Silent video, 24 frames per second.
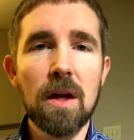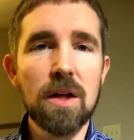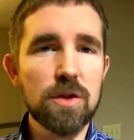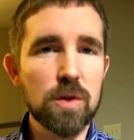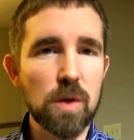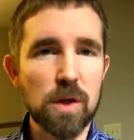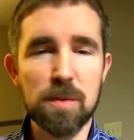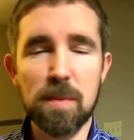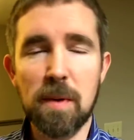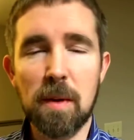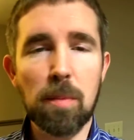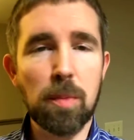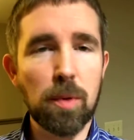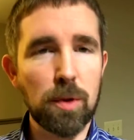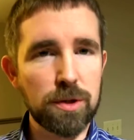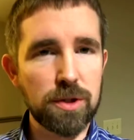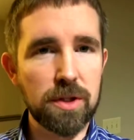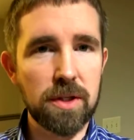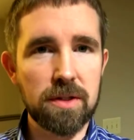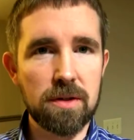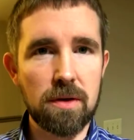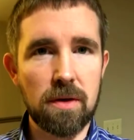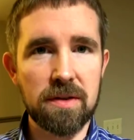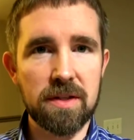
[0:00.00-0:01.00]
So I speak
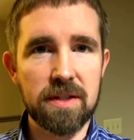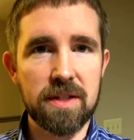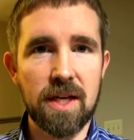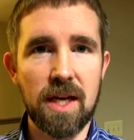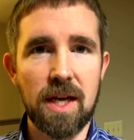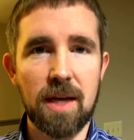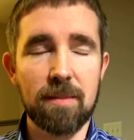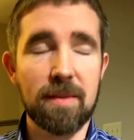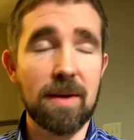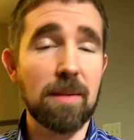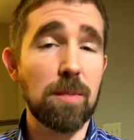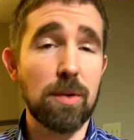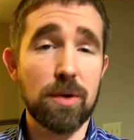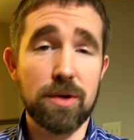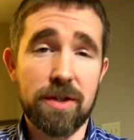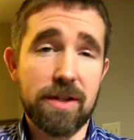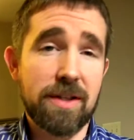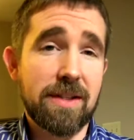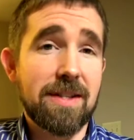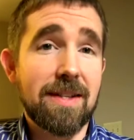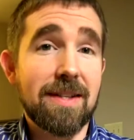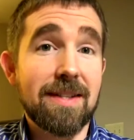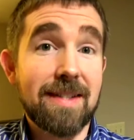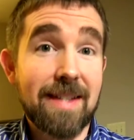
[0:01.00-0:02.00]
Portuguese all the time. My
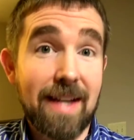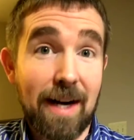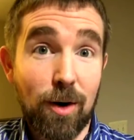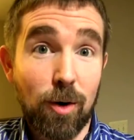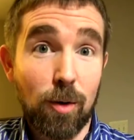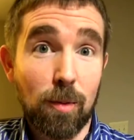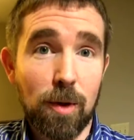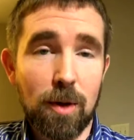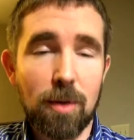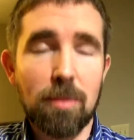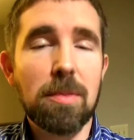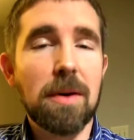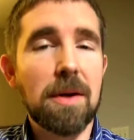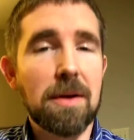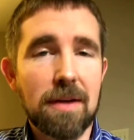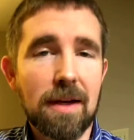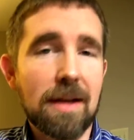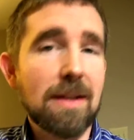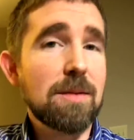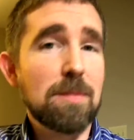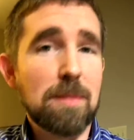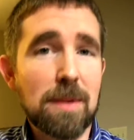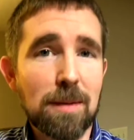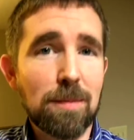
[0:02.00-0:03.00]
Portuguese is terrible, but
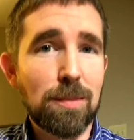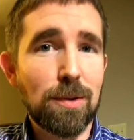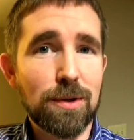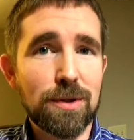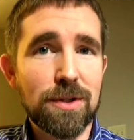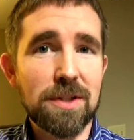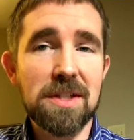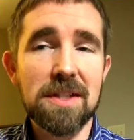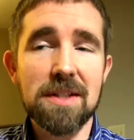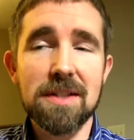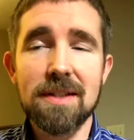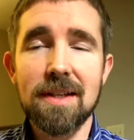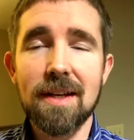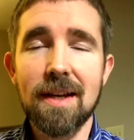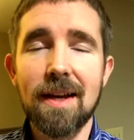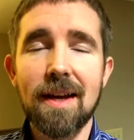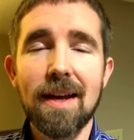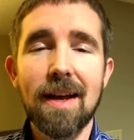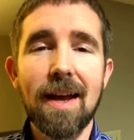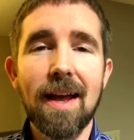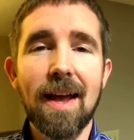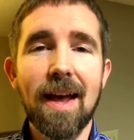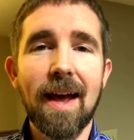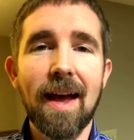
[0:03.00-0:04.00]
I speak Portuguese.
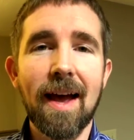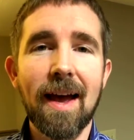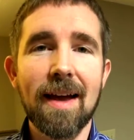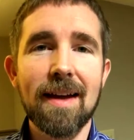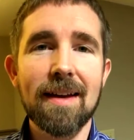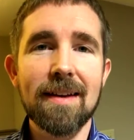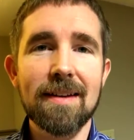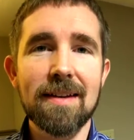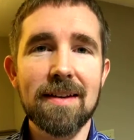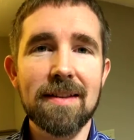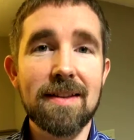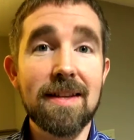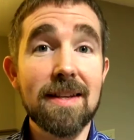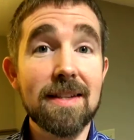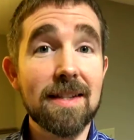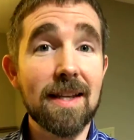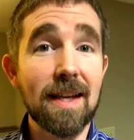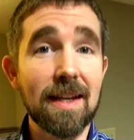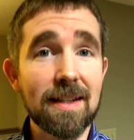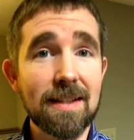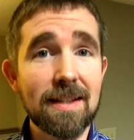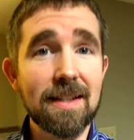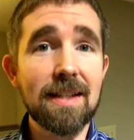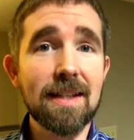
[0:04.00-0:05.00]
And this
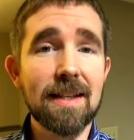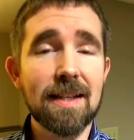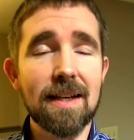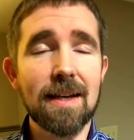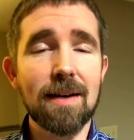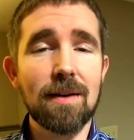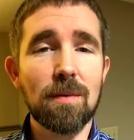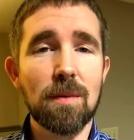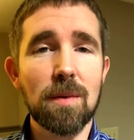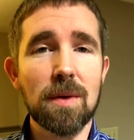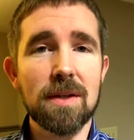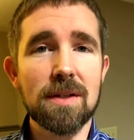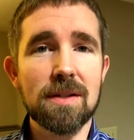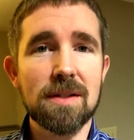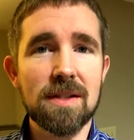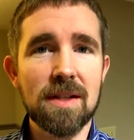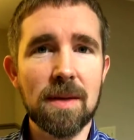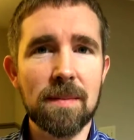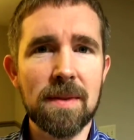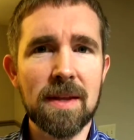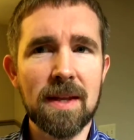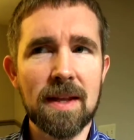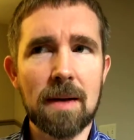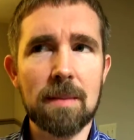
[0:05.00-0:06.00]
idea was
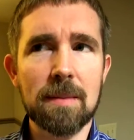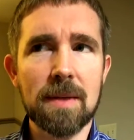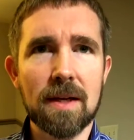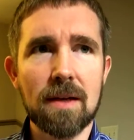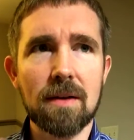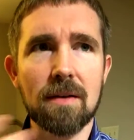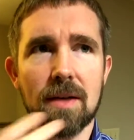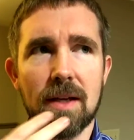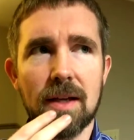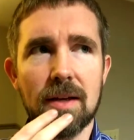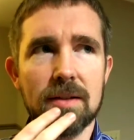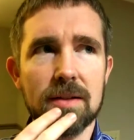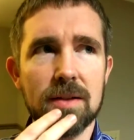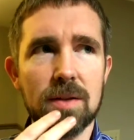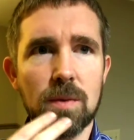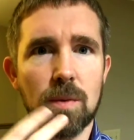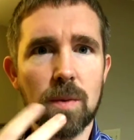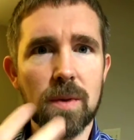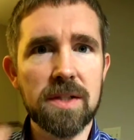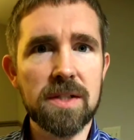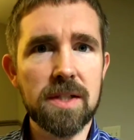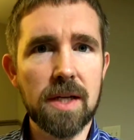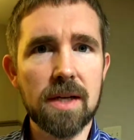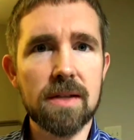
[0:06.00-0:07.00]
something, and I'm like, okay, so
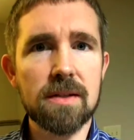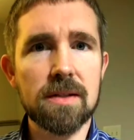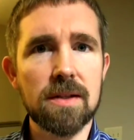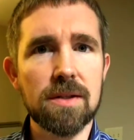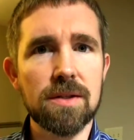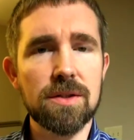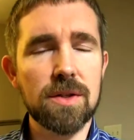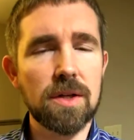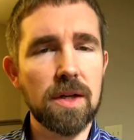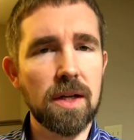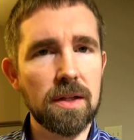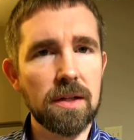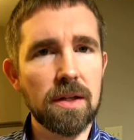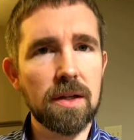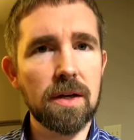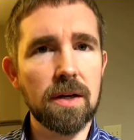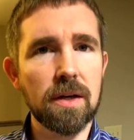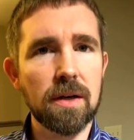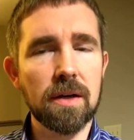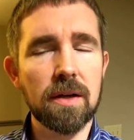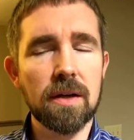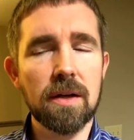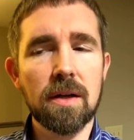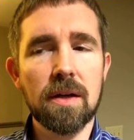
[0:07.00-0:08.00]
which accent should I
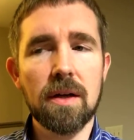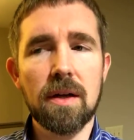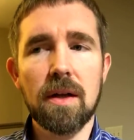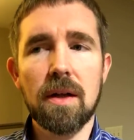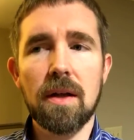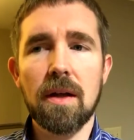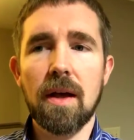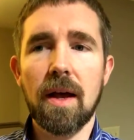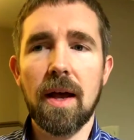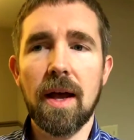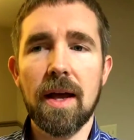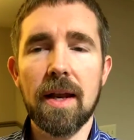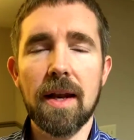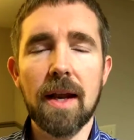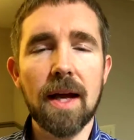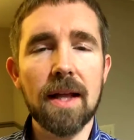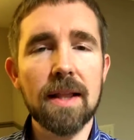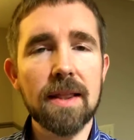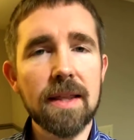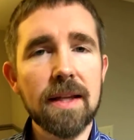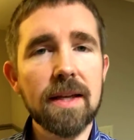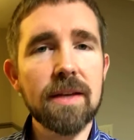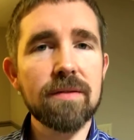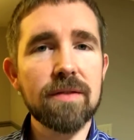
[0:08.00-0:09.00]
learn? And I
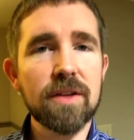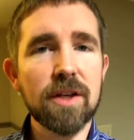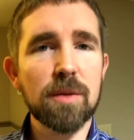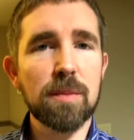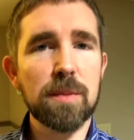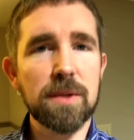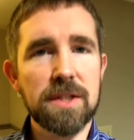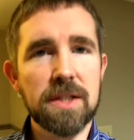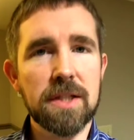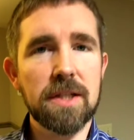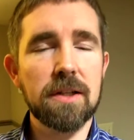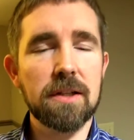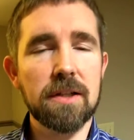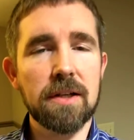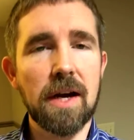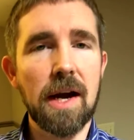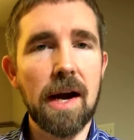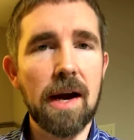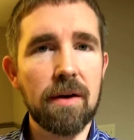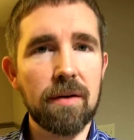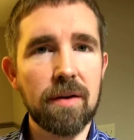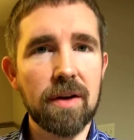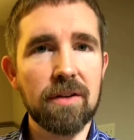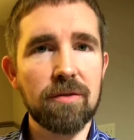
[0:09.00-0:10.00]
lived in a particular
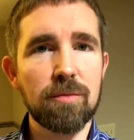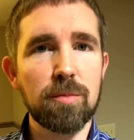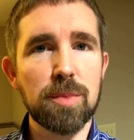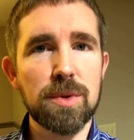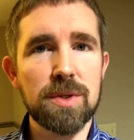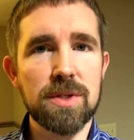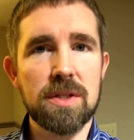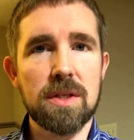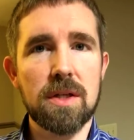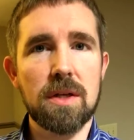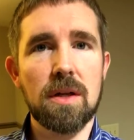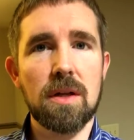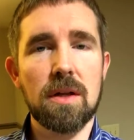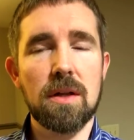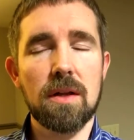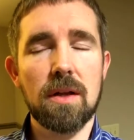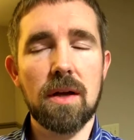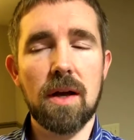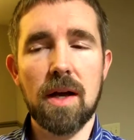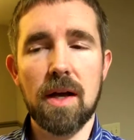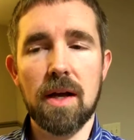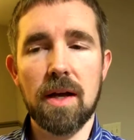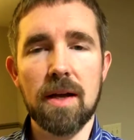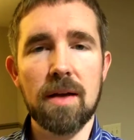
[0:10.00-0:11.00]
area of Brazil
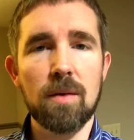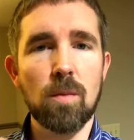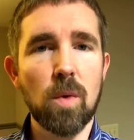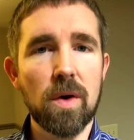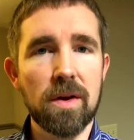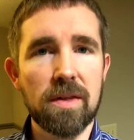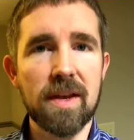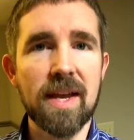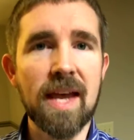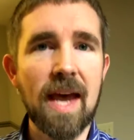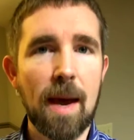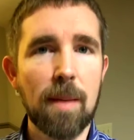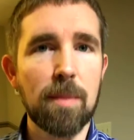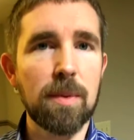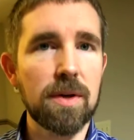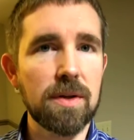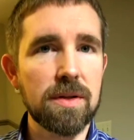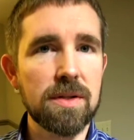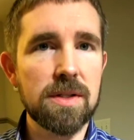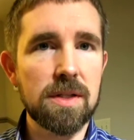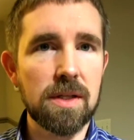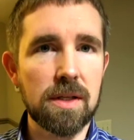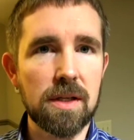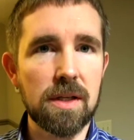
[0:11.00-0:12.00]
where the capital
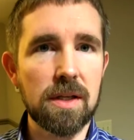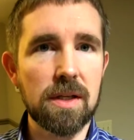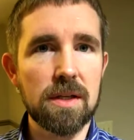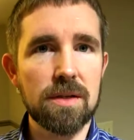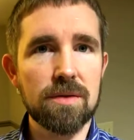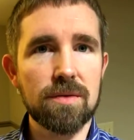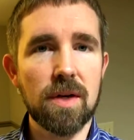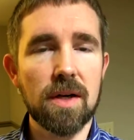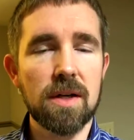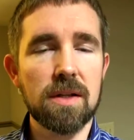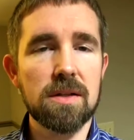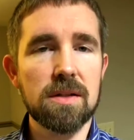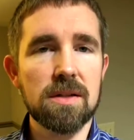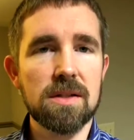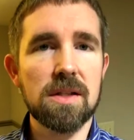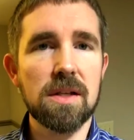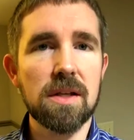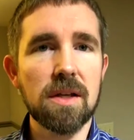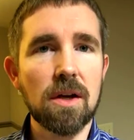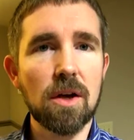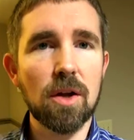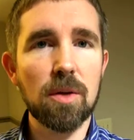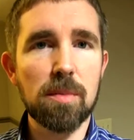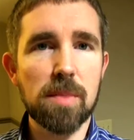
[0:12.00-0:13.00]
city is, right? It's a
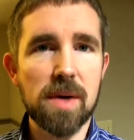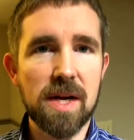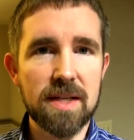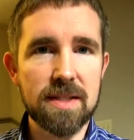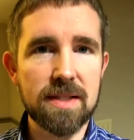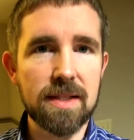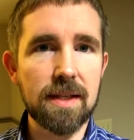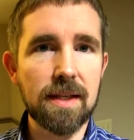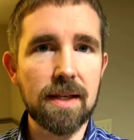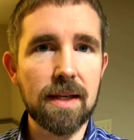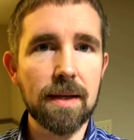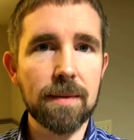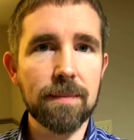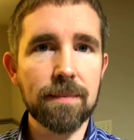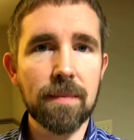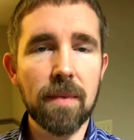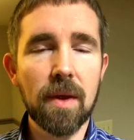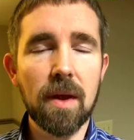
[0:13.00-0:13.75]
city called Brasília.